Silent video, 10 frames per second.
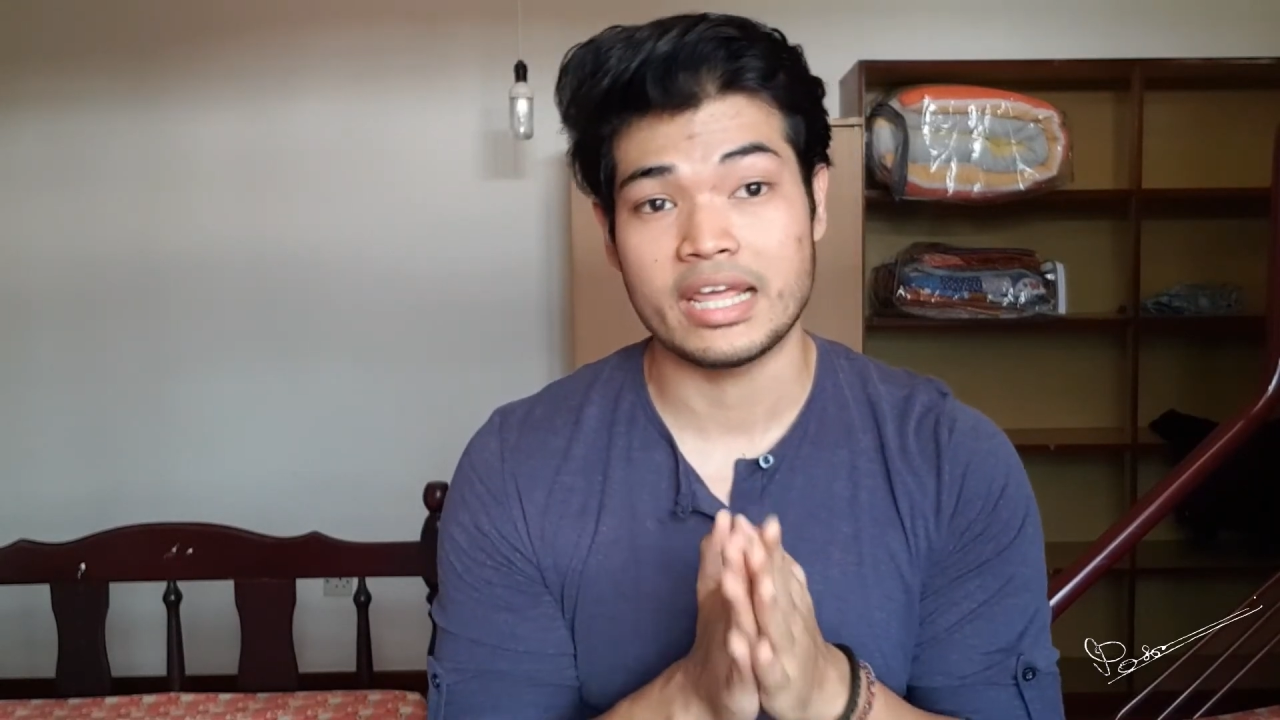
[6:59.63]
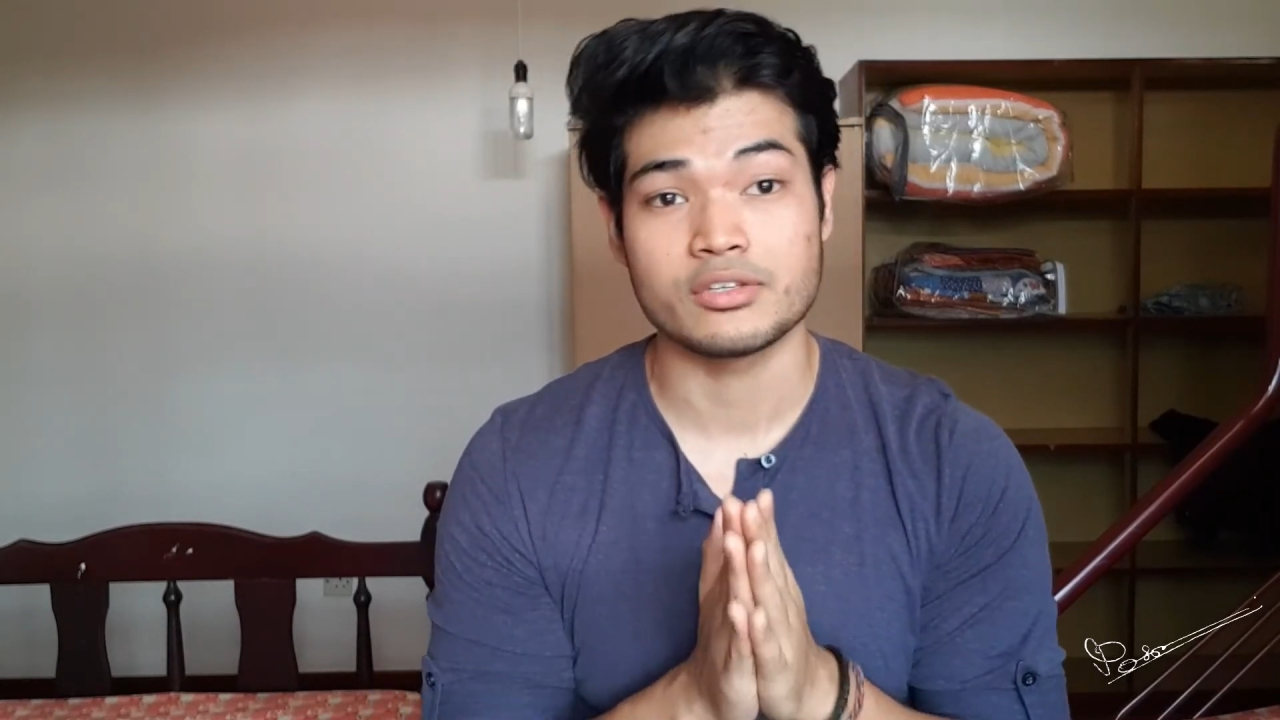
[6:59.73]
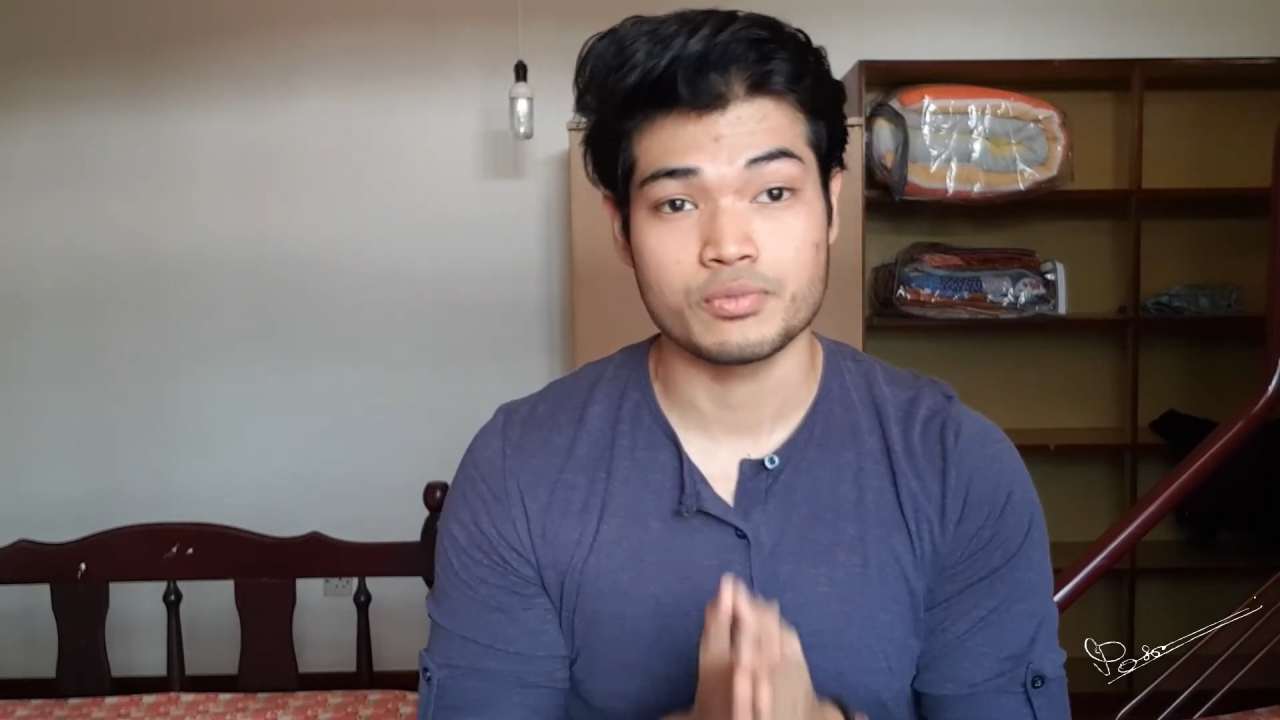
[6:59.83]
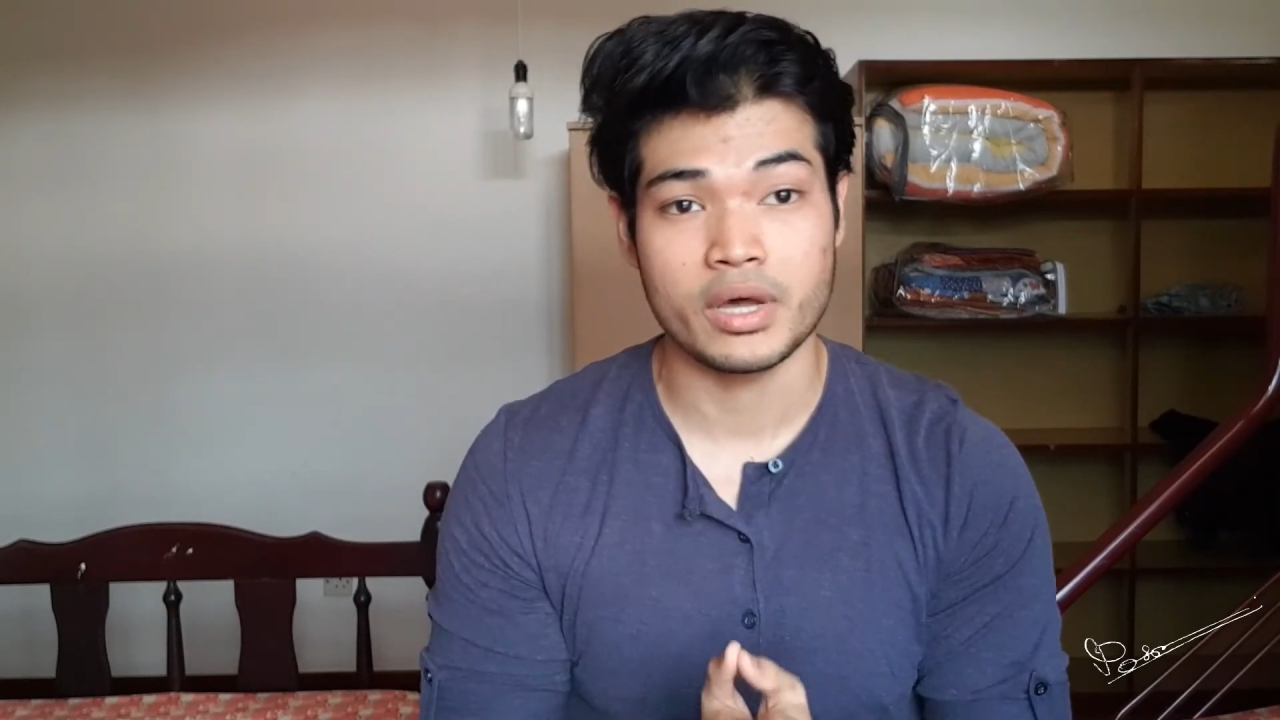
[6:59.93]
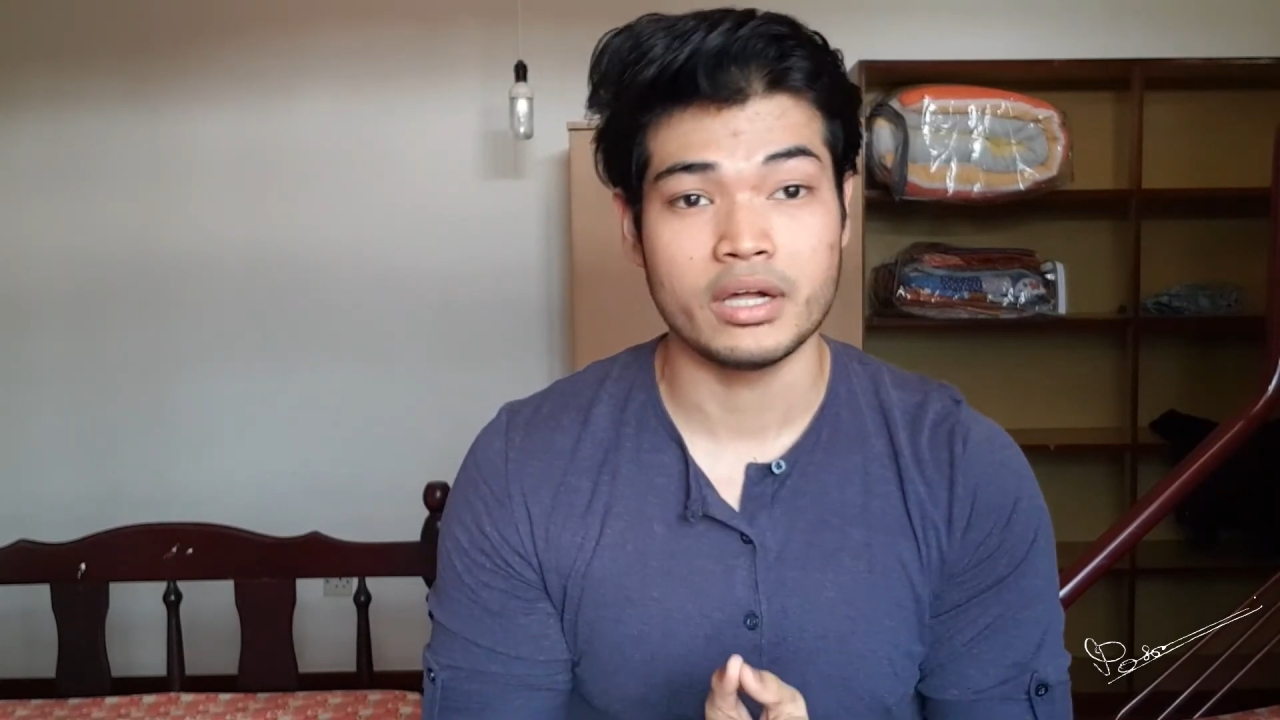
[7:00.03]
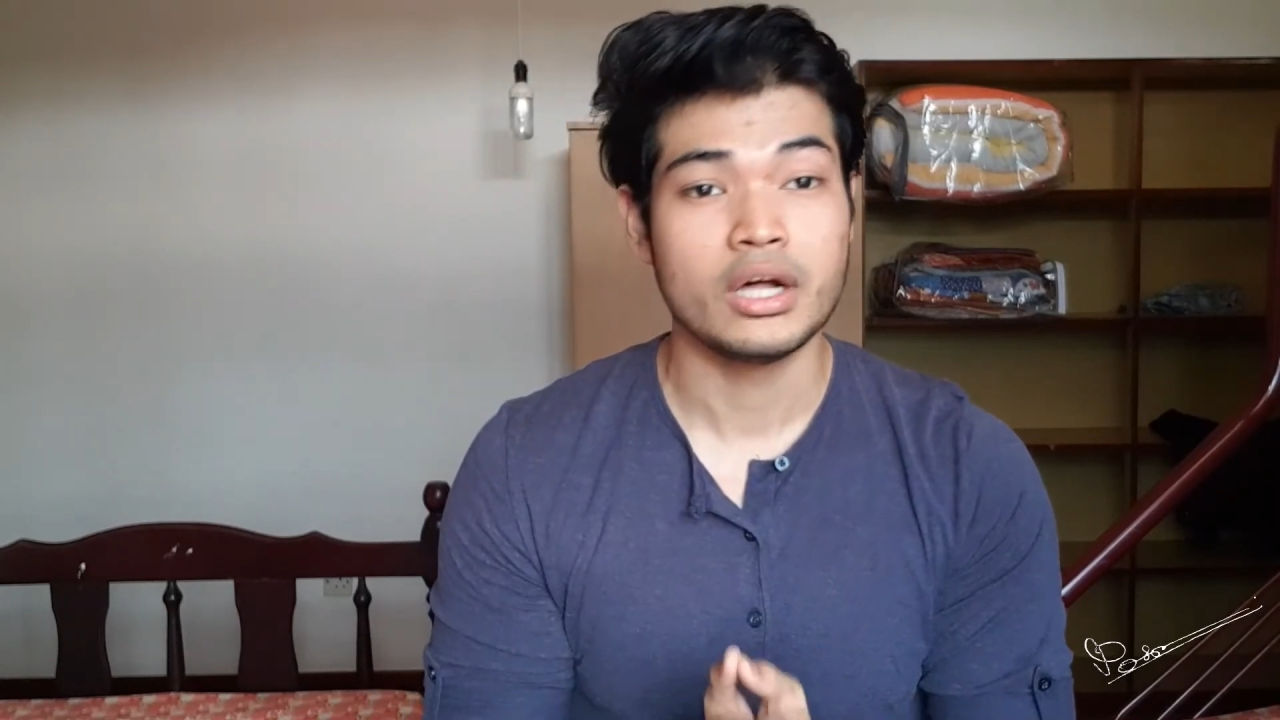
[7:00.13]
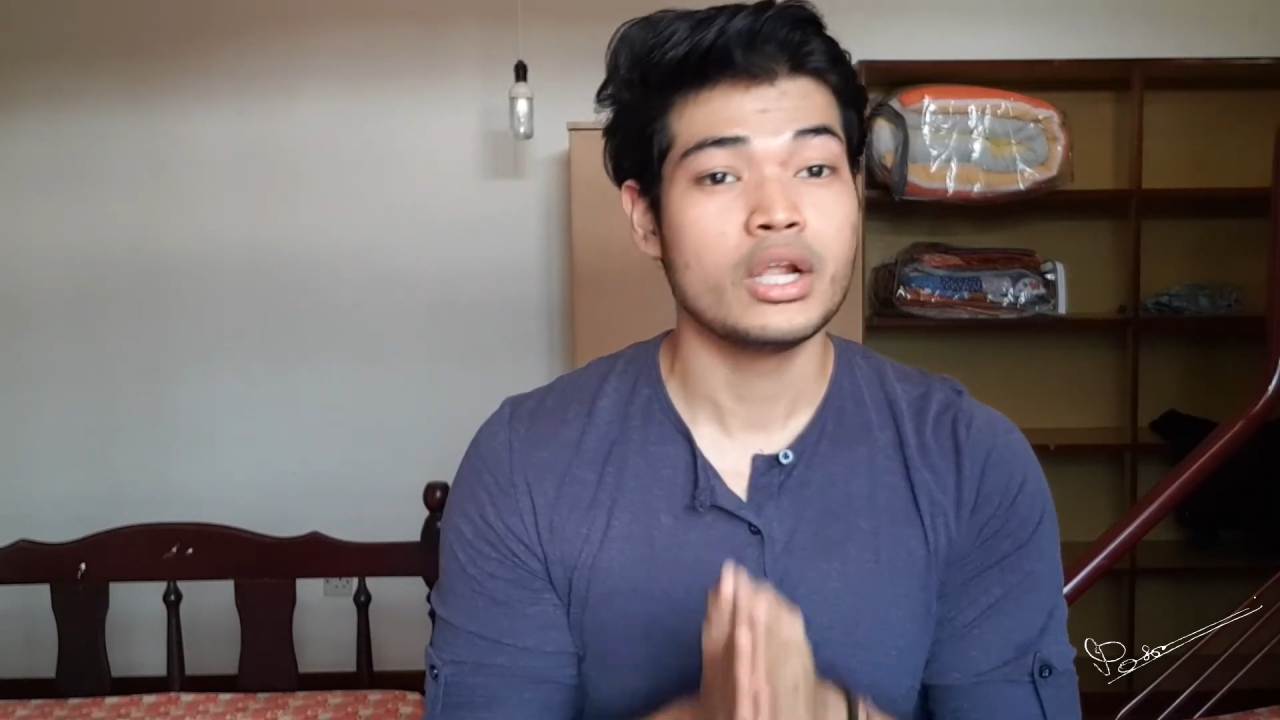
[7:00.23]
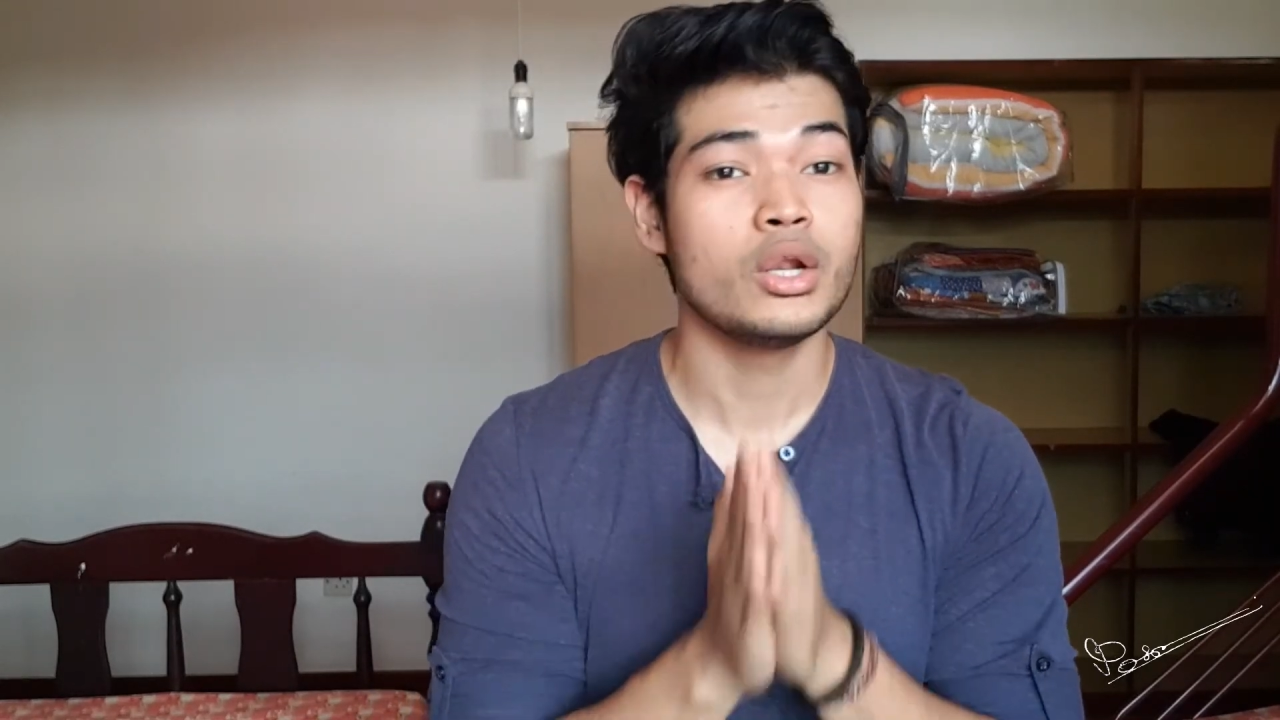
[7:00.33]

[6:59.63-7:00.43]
as well.